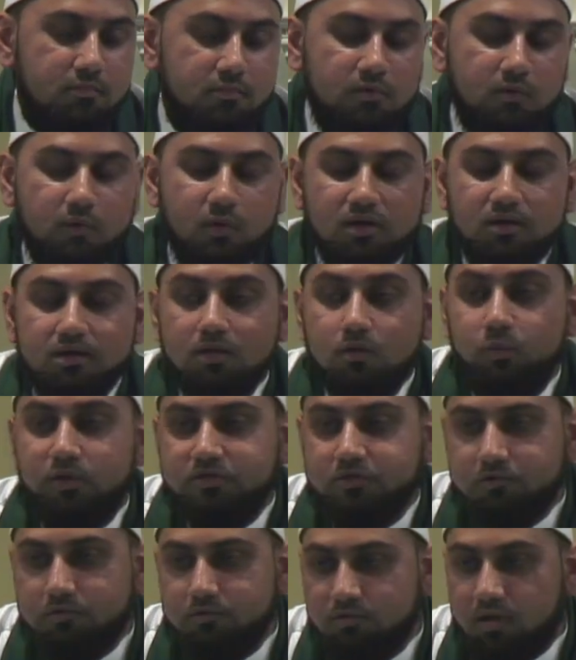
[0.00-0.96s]

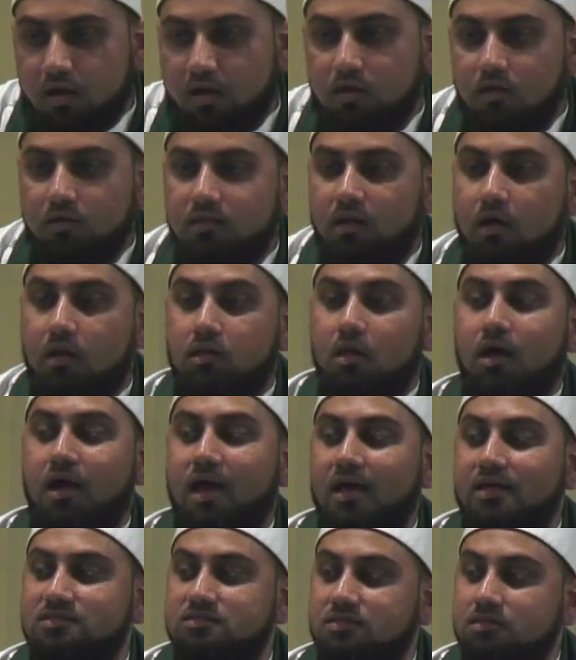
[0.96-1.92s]
that Allah
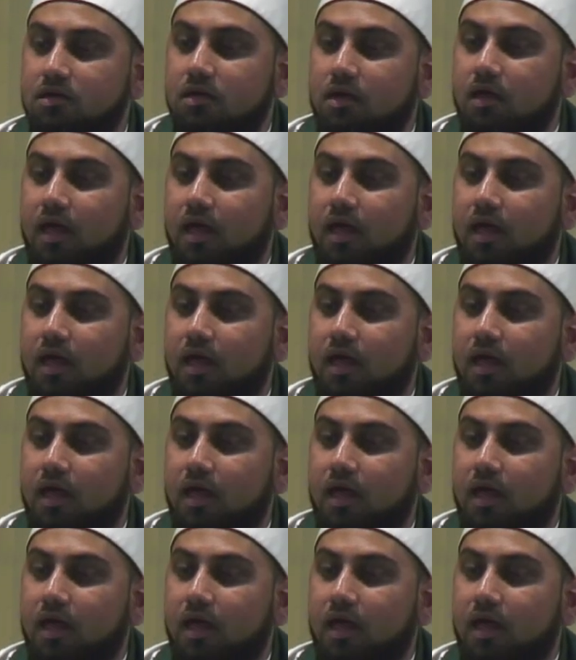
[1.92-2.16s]
has